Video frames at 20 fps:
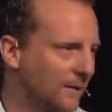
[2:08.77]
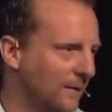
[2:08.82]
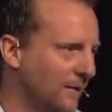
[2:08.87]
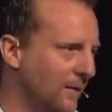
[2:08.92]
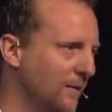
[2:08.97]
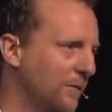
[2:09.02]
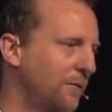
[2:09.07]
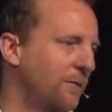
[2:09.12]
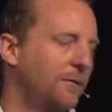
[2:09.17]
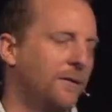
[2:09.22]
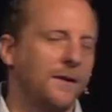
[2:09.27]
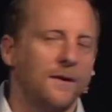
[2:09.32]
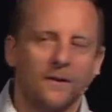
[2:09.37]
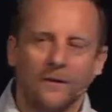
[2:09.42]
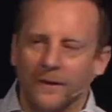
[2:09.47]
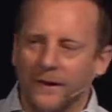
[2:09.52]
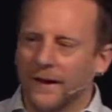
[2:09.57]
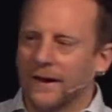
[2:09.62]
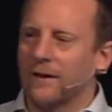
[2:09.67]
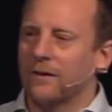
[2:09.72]
the fear
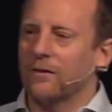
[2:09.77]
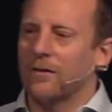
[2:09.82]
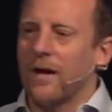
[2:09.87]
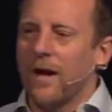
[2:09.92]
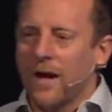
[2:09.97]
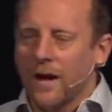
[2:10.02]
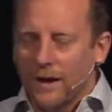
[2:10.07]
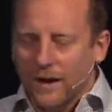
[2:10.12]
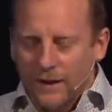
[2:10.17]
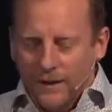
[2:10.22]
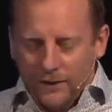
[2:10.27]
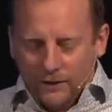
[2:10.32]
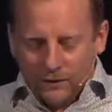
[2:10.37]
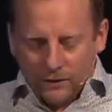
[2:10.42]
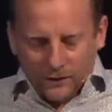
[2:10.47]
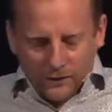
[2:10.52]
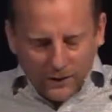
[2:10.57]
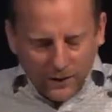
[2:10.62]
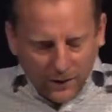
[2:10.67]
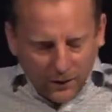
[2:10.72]
and anxiety
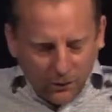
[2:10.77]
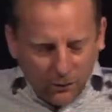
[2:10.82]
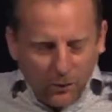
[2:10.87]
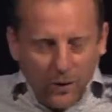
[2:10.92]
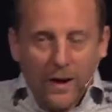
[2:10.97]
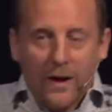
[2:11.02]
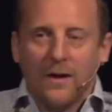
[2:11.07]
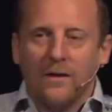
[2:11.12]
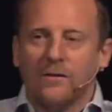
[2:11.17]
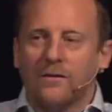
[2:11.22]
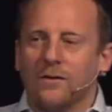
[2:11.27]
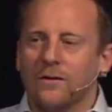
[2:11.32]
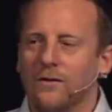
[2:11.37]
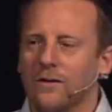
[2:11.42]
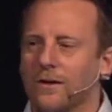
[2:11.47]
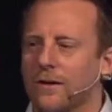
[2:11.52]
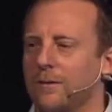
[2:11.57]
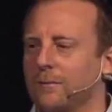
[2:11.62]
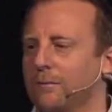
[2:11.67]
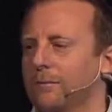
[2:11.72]
just kind of rises
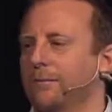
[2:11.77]
up.